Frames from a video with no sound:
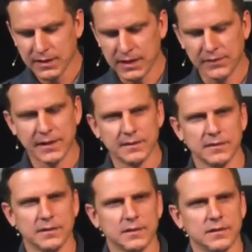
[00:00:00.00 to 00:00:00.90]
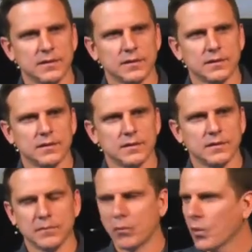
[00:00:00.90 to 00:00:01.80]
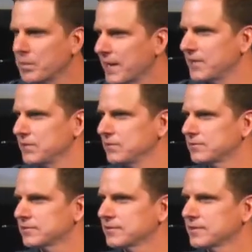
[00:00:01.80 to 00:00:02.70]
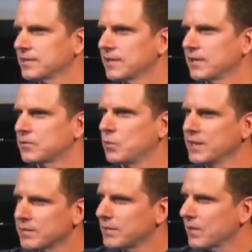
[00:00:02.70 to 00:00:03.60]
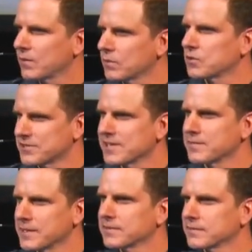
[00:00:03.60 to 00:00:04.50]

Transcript: And that more bad news is we can be our own worst enemy.